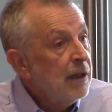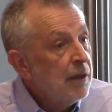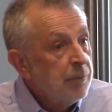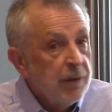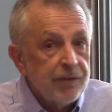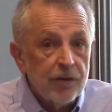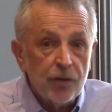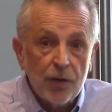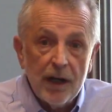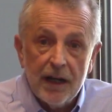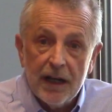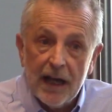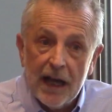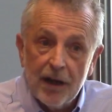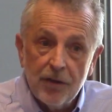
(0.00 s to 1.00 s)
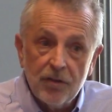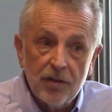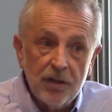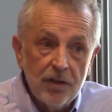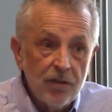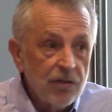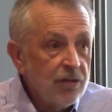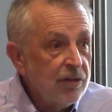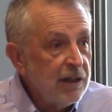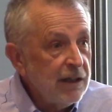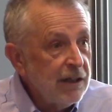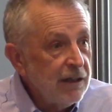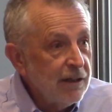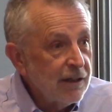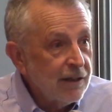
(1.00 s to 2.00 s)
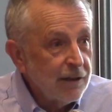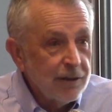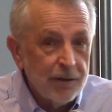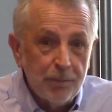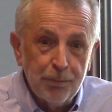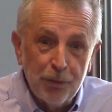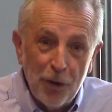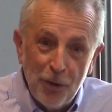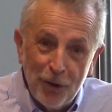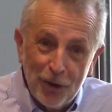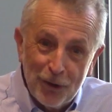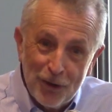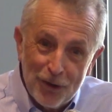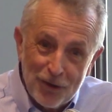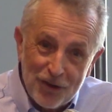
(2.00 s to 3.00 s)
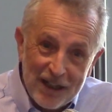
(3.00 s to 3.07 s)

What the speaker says: but the trading houses, the brokers,